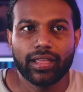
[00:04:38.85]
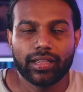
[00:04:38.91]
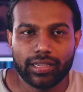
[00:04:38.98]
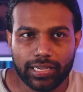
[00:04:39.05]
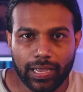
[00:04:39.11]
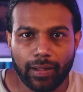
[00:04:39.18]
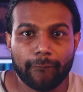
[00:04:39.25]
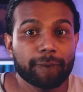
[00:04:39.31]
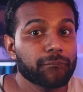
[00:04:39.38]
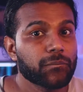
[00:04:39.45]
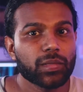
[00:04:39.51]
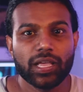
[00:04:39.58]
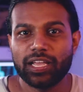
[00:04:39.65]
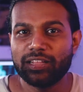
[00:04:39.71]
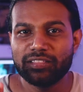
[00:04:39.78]
Yeah.
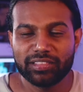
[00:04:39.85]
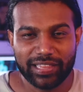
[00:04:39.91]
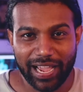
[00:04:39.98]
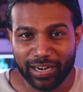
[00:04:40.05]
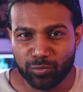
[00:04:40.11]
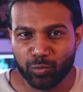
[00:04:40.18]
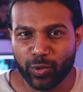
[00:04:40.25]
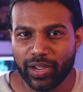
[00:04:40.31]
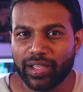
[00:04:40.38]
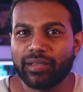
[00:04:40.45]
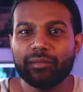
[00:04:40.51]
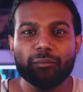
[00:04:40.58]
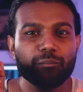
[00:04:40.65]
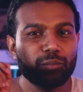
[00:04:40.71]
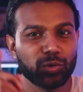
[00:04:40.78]
In that
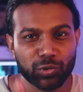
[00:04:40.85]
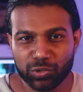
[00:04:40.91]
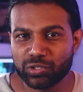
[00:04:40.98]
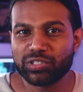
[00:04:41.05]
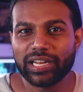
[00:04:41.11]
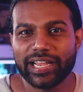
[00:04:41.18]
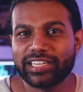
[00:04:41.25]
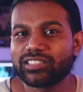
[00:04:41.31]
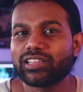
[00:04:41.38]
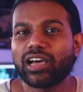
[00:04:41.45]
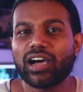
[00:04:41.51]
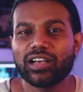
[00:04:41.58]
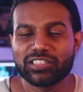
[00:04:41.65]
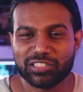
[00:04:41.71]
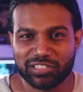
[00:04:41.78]
way, Bluetooth lights
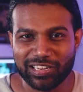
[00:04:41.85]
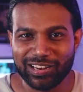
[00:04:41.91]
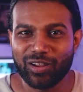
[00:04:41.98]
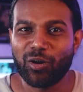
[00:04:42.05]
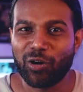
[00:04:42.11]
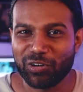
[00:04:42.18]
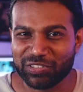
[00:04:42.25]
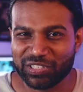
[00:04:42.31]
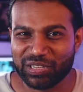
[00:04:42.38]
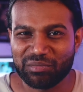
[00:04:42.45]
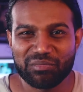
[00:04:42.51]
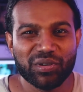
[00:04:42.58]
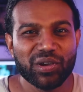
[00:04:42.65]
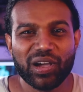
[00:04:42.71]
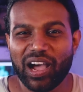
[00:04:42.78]
are still
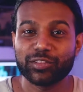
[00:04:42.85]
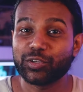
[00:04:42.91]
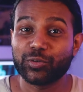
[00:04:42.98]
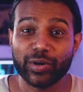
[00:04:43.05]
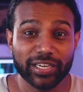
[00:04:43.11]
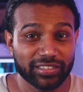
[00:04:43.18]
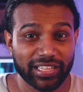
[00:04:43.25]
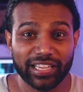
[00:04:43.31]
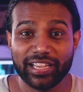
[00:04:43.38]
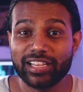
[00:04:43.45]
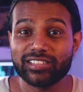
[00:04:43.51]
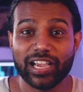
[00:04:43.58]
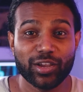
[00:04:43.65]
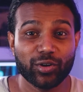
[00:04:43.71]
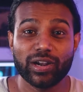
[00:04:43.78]
awesome, and the great thing
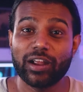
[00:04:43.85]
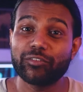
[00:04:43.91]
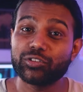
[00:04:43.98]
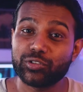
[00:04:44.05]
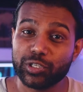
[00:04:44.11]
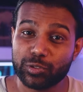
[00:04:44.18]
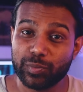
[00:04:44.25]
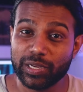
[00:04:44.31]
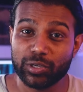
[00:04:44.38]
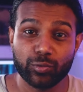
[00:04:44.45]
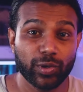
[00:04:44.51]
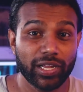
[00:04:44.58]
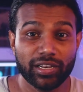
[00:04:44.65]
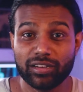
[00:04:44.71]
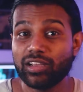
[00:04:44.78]
is I don't have to switch
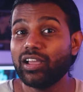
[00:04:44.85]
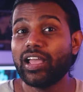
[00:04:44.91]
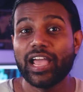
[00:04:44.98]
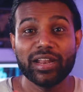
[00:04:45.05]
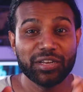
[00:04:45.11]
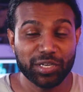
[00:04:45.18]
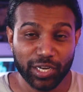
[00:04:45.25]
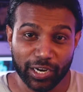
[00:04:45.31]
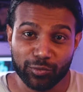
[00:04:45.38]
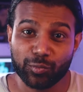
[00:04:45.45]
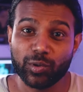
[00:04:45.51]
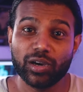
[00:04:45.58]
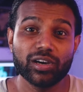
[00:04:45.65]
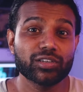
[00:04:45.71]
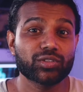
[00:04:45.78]
between any
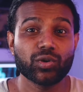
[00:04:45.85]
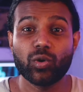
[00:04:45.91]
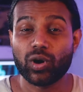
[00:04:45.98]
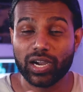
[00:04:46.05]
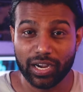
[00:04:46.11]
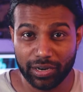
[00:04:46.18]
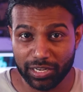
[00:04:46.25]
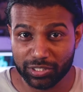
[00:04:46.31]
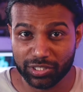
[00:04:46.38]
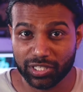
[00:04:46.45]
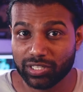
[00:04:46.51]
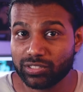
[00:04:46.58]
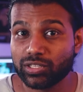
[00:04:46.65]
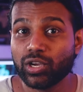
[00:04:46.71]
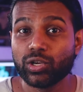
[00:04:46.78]
networks or
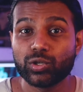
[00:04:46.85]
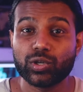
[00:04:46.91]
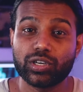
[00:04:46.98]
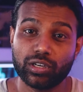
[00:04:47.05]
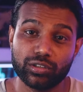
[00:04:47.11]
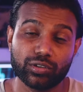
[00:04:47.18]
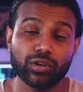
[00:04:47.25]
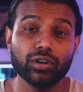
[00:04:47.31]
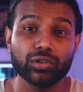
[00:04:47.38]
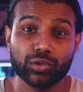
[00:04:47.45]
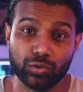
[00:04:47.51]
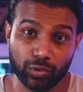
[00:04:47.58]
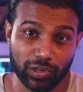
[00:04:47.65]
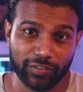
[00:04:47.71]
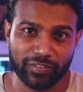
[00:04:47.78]
connections to control
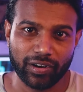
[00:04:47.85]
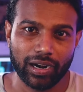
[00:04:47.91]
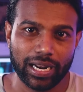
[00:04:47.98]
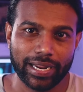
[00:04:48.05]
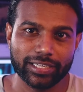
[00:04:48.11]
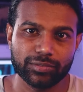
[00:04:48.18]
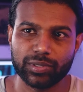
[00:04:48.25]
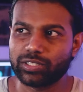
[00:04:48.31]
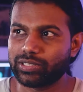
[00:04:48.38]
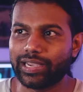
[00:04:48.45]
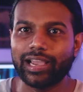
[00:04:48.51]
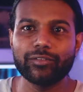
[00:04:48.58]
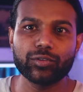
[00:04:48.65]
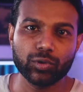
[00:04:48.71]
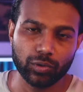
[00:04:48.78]
2 different lights because I
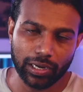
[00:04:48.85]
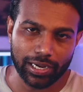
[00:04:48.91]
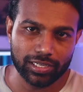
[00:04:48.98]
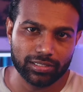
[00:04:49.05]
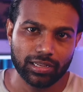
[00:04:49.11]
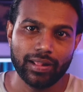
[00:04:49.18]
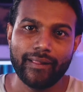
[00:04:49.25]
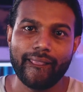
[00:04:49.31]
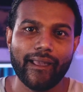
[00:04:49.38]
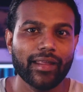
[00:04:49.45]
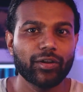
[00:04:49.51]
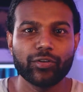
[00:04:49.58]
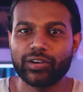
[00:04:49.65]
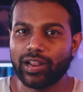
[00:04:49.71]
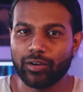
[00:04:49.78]
have 2 lights
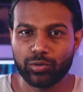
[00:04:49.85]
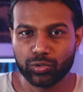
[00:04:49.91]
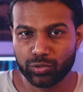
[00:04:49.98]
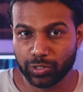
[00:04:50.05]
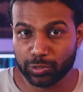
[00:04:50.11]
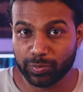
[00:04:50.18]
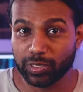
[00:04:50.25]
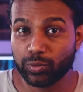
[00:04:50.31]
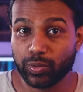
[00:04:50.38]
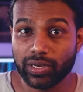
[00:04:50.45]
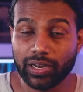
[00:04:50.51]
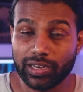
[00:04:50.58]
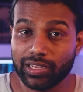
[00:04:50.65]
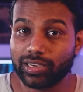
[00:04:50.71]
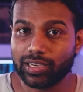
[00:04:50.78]
and I don't have to switch between
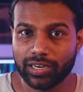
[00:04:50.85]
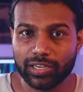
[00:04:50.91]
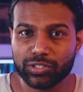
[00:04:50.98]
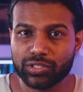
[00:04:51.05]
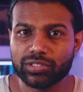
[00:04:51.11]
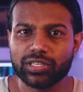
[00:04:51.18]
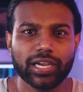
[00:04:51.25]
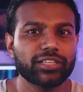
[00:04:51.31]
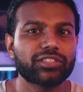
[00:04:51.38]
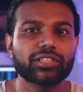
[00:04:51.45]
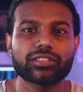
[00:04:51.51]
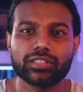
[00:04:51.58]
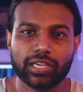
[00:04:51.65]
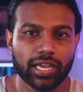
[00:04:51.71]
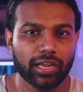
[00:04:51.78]
any connections. I
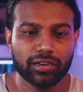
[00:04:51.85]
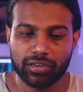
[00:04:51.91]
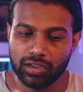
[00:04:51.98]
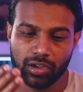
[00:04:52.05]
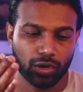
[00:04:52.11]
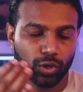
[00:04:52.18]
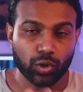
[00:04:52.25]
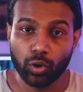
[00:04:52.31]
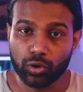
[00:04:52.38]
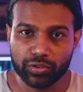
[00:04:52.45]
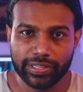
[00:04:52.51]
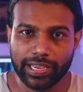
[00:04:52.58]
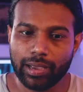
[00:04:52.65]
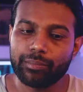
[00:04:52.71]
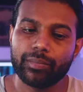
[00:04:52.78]
just can go to
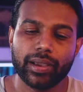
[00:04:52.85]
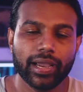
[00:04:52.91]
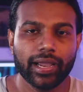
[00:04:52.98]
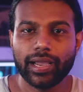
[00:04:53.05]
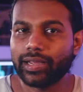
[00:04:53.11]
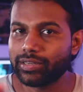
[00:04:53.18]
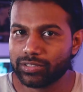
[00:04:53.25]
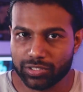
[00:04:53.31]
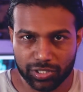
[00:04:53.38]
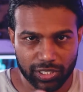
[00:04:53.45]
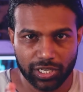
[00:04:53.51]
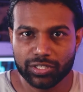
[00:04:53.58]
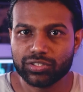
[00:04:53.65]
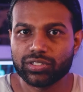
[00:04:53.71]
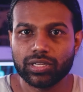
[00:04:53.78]
the app and
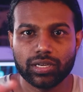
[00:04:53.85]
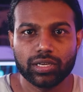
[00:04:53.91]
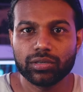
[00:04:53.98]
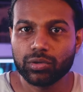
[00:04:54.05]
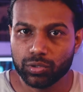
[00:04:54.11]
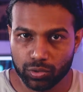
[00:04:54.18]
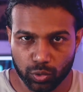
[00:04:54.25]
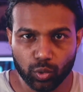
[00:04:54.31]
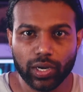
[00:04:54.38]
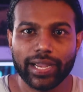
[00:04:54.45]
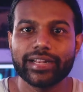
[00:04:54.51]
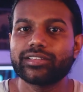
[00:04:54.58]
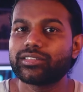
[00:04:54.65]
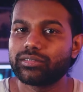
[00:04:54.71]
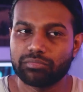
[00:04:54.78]
change the 2
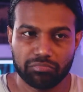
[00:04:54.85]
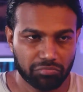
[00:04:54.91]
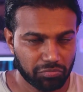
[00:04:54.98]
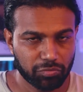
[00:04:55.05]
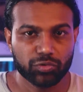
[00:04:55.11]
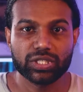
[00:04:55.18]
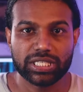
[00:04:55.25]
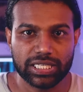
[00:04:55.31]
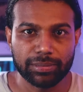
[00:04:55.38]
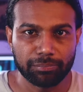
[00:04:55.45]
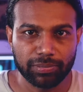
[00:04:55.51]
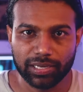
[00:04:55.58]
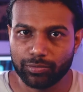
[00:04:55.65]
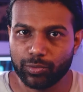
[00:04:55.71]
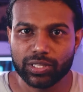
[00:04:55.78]
lights
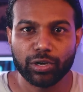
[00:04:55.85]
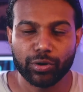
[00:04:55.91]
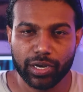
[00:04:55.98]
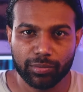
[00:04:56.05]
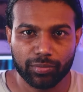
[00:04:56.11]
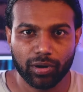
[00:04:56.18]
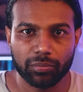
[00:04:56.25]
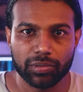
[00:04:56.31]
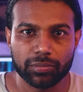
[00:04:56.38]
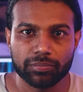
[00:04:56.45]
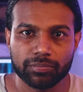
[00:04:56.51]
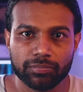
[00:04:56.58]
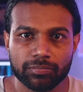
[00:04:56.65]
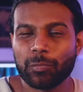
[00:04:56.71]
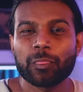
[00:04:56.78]
simply without any problem.
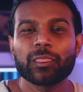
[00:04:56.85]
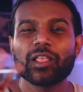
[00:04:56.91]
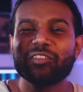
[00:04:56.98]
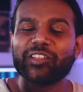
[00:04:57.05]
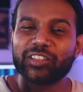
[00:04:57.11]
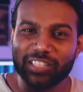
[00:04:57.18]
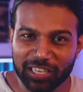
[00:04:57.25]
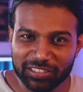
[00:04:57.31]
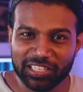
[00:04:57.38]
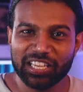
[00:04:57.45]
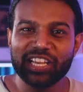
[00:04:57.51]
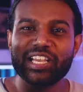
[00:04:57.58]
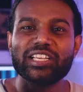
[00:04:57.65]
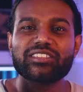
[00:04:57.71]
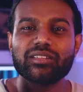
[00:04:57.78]
The third
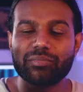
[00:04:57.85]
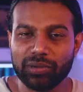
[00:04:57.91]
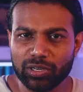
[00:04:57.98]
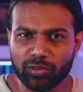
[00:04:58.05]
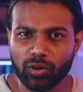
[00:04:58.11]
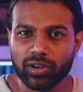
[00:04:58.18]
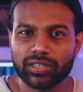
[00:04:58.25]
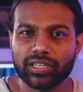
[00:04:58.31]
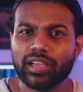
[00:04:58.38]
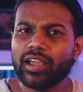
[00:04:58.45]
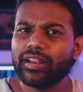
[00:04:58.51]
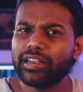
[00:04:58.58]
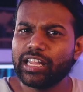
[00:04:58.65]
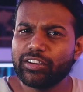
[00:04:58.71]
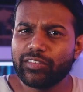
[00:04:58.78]
thing is the build quality.
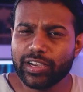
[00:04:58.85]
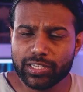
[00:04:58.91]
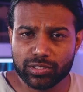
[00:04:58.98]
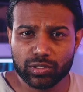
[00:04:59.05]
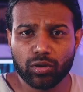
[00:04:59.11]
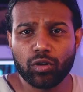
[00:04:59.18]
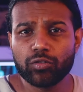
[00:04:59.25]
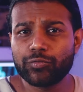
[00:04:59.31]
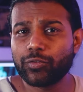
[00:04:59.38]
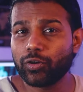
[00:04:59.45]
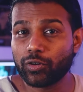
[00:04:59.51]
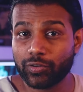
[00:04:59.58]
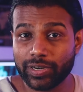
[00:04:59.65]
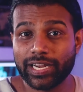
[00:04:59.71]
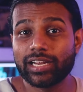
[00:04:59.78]
Neewer is known for
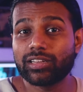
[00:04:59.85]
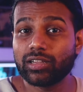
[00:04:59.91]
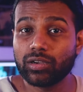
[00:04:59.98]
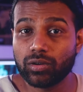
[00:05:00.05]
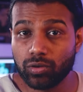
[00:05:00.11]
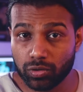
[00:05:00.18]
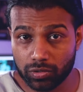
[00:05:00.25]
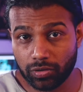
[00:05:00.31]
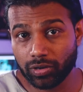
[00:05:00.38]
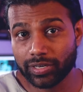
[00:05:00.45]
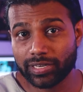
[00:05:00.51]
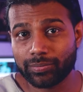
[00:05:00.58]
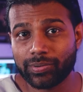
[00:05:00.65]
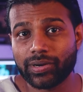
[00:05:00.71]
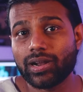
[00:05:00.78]
creating good
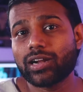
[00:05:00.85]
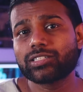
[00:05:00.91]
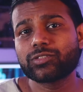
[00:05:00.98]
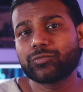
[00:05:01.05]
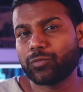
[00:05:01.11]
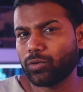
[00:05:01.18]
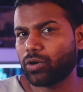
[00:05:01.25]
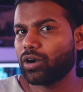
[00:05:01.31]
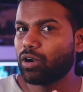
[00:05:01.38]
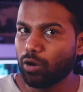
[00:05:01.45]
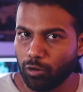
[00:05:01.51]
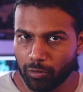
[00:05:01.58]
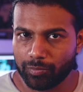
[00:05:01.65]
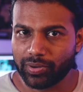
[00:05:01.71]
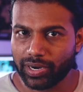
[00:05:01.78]
quality products for a
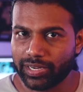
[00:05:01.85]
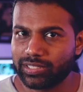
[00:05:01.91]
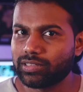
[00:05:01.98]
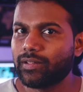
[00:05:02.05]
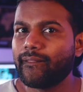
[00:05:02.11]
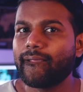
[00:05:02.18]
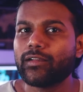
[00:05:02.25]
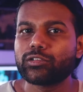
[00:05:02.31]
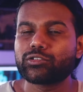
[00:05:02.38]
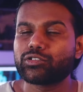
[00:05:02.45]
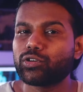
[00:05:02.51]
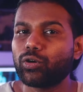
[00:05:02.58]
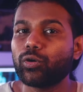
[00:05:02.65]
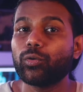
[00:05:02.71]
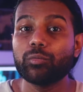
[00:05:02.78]
lower price.
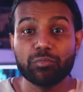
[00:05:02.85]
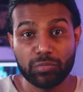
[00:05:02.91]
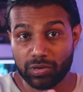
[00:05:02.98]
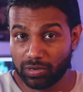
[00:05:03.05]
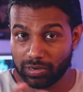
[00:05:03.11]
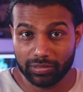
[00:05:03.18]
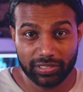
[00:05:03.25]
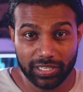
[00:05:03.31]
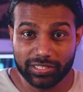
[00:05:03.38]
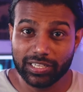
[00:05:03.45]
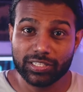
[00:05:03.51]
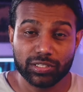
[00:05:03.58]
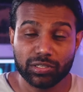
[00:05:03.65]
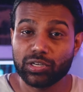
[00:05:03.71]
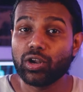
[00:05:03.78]
So this
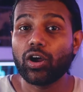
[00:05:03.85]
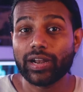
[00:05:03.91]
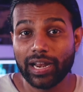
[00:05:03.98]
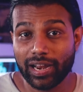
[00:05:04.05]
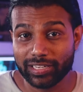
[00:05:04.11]
is not an